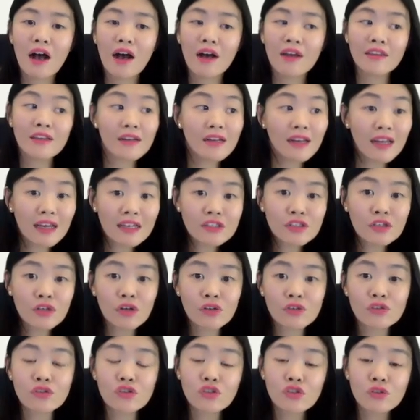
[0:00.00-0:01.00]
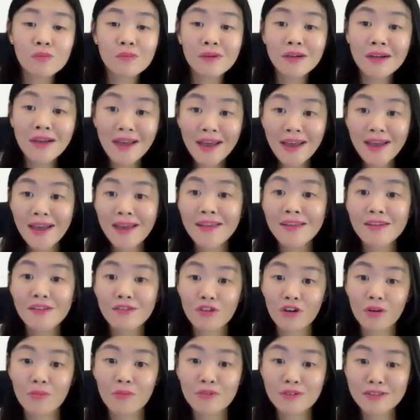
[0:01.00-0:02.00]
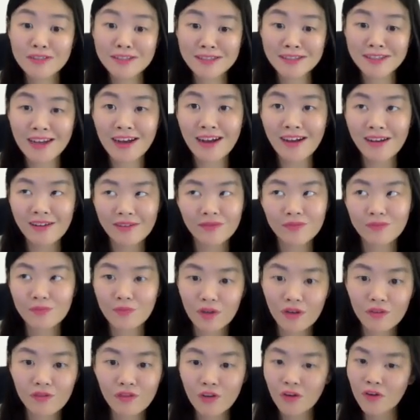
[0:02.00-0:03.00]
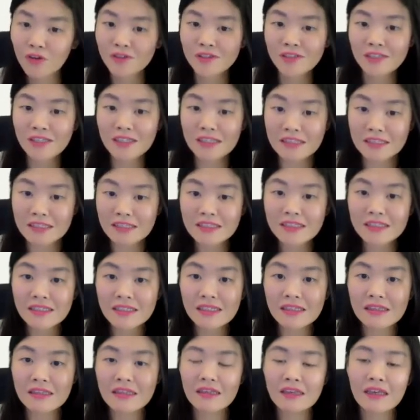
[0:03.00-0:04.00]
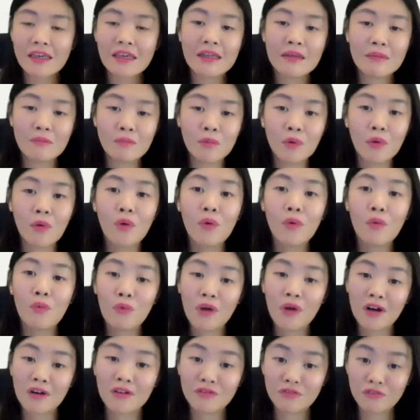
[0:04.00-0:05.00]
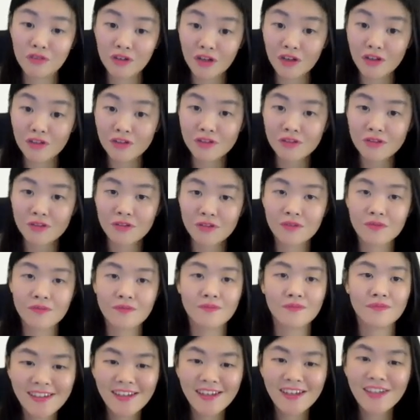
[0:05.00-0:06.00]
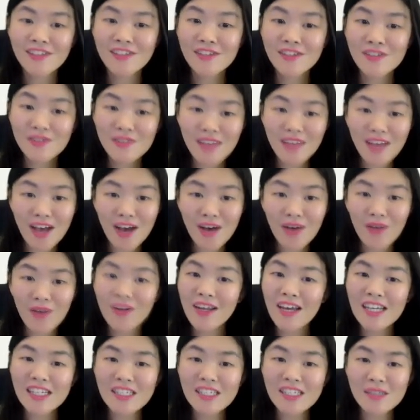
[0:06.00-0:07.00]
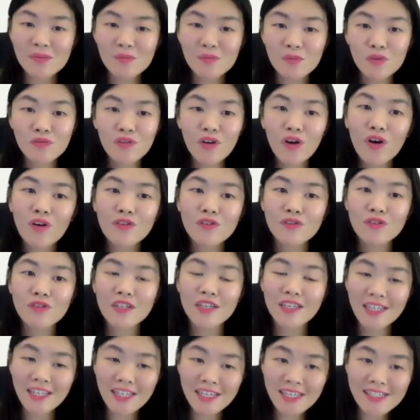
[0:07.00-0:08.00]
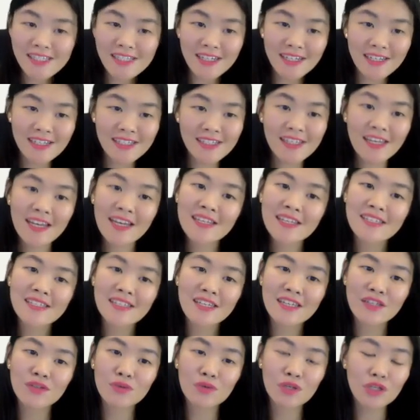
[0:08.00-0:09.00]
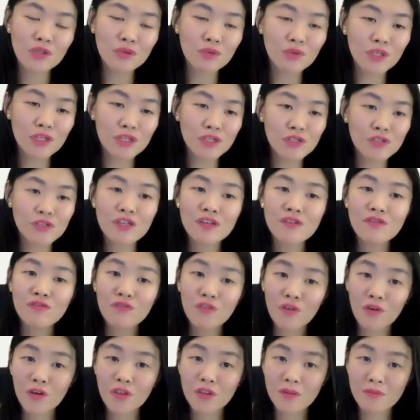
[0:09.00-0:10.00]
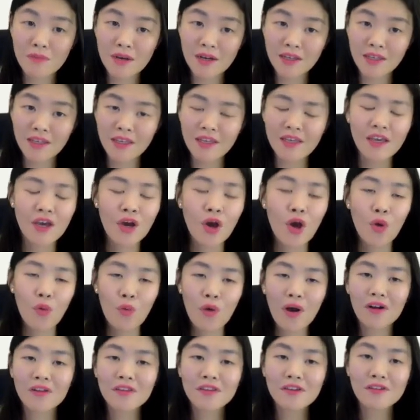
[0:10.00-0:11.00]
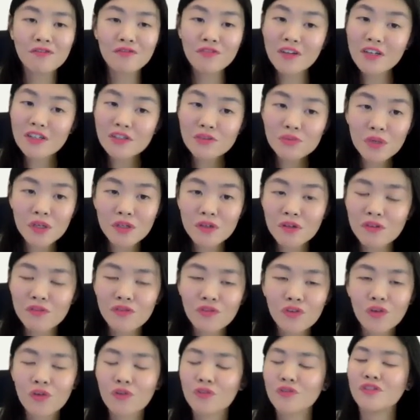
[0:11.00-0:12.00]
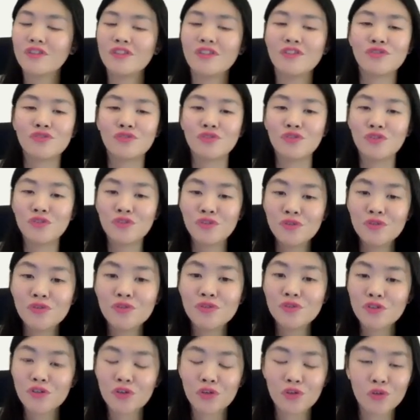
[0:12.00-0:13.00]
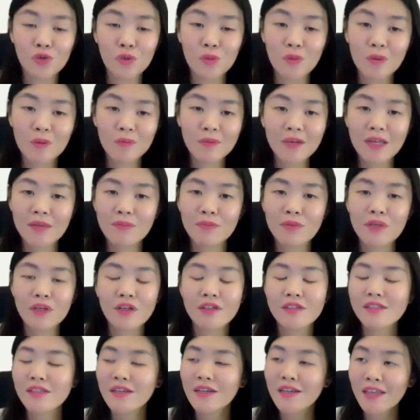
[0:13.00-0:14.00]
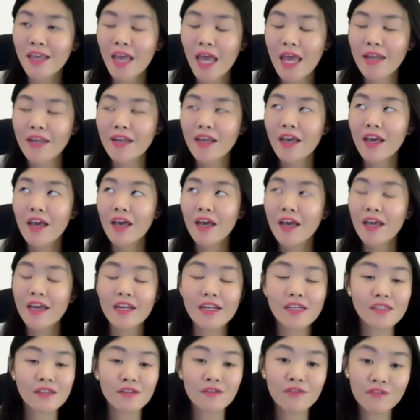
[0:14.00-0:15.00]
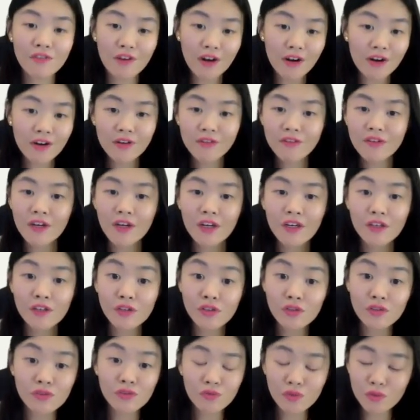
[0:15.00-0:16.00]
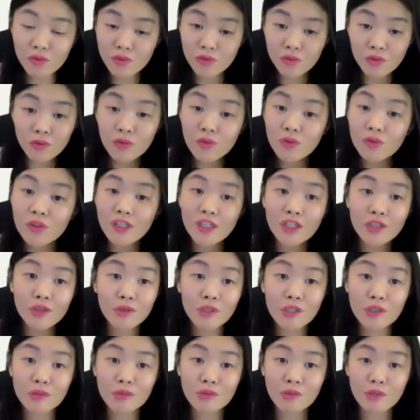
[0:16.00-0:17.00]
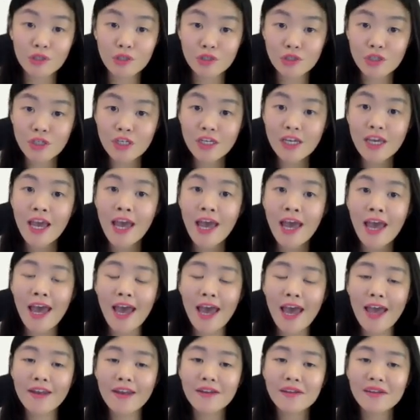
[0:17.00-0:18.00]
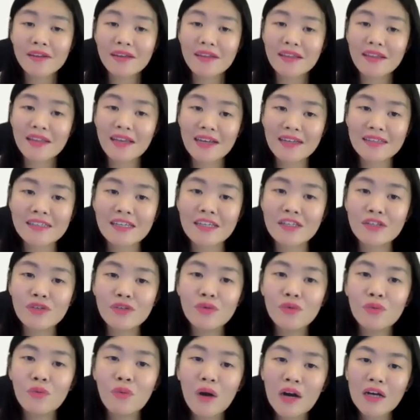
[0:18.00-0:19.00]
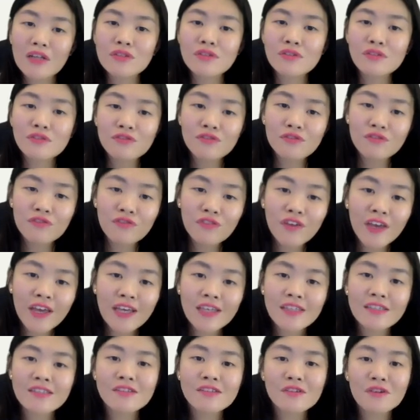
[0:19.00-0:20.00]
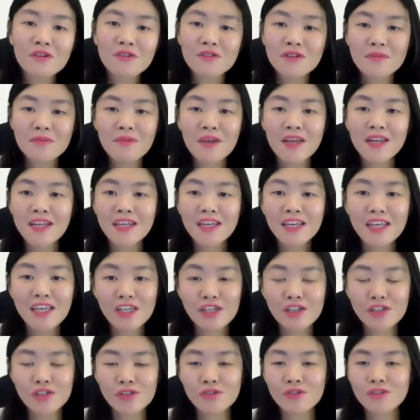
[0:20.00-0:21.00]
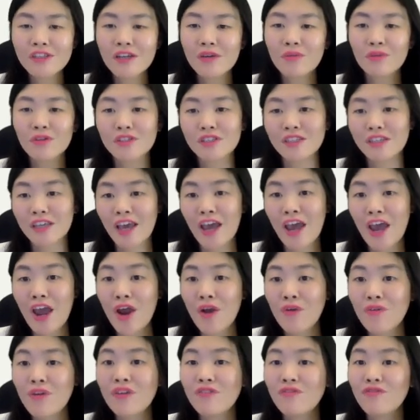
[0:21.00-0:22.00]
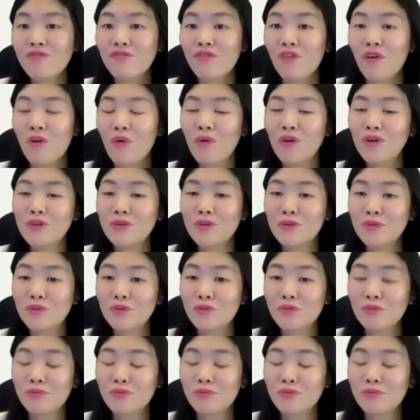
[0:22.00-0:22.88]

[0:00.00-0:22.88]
the less consumer and the robbery star, of course, it does indicate more wealth loss. So now let's move on to the key success in 2023 for the monkey. Well, the first one, of course, is to use your nobleman, because again, it is a very, very useful tool in 2023. And like I said, you want to face your remaining issues that was carried forward